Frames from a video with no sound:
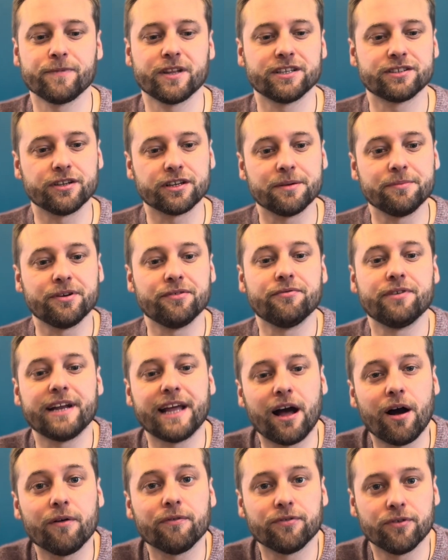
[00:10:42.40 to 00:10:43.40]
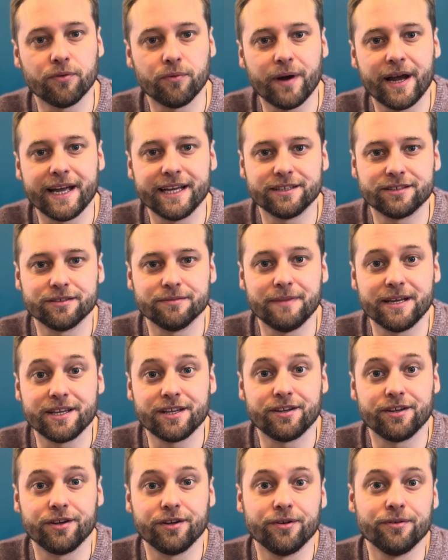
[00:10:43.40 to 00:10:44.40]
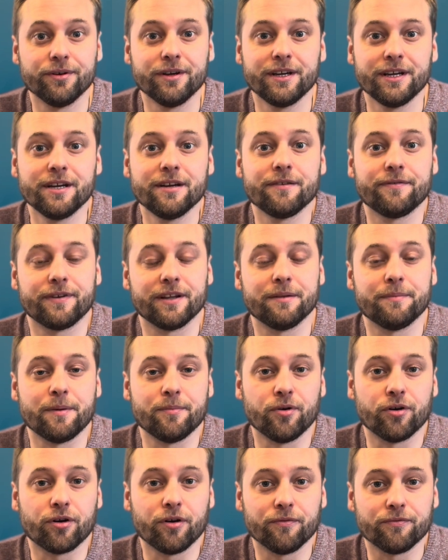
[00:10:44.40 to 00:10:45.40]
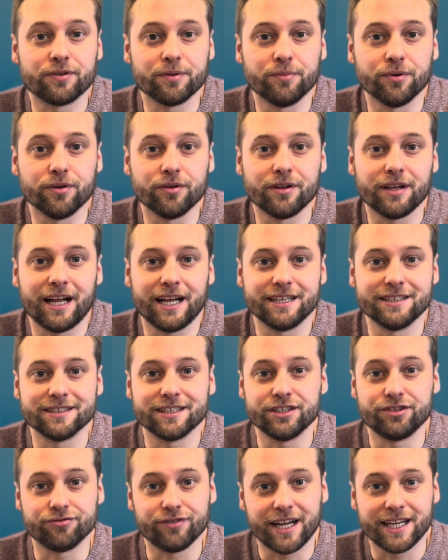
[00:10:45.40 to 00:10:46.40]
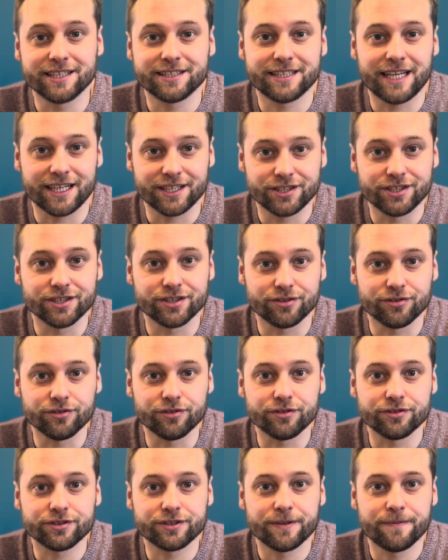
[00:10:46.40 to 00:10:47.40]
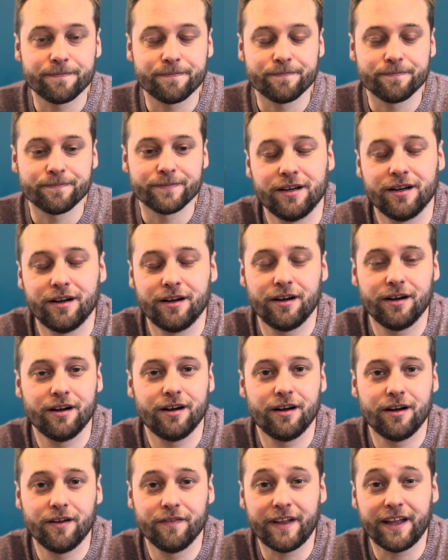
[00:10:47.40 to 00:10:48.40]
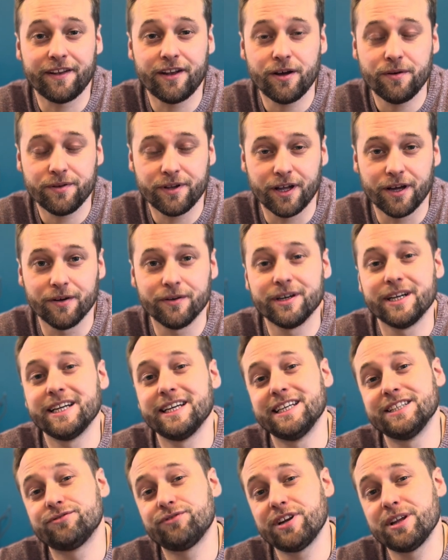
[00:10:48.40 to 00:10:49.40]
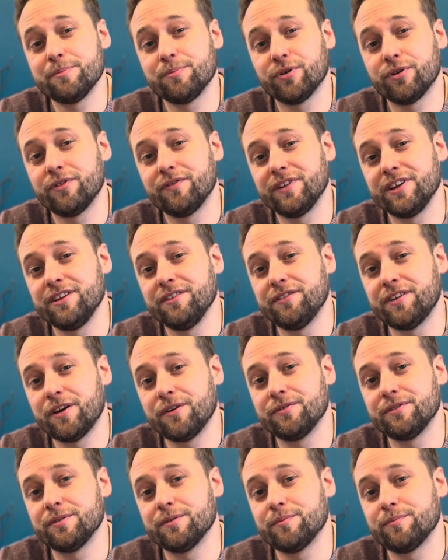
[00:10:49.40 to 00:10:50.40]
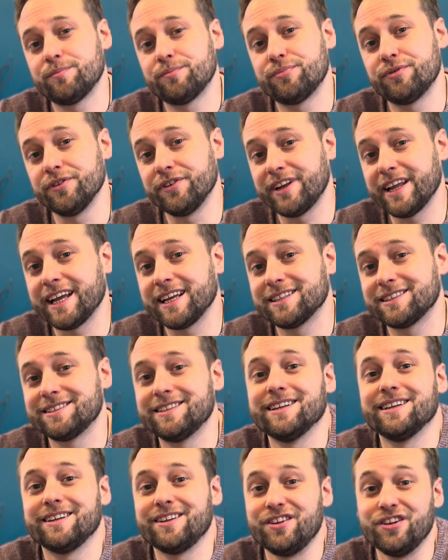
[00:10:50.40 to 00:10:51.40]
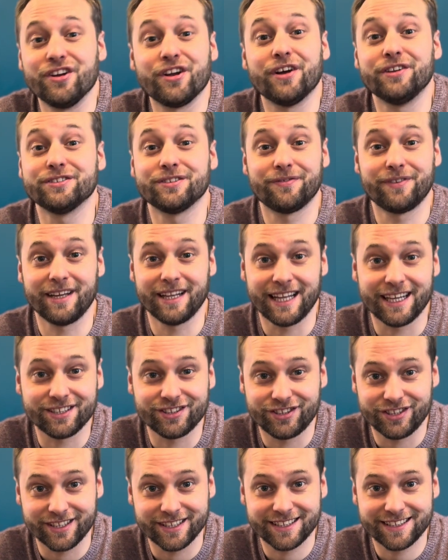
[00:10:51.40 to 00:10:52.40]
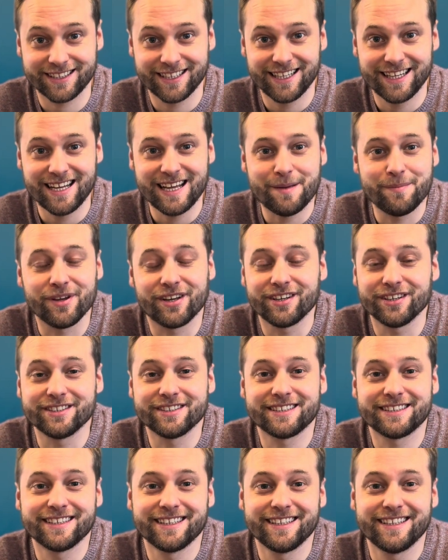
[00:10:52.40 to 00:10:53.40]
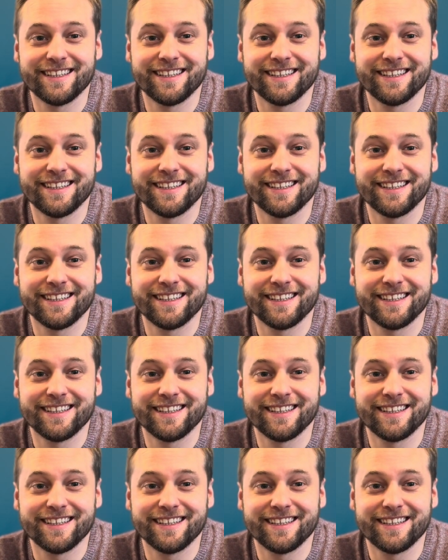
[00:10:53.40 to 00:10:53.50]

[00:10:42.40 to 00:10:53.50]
So it can be a really helpful way to make you feel a bit more comfortable and address anxious thoughts. On that note, though, it's really important that you don't predict that you're going to feel anxious, because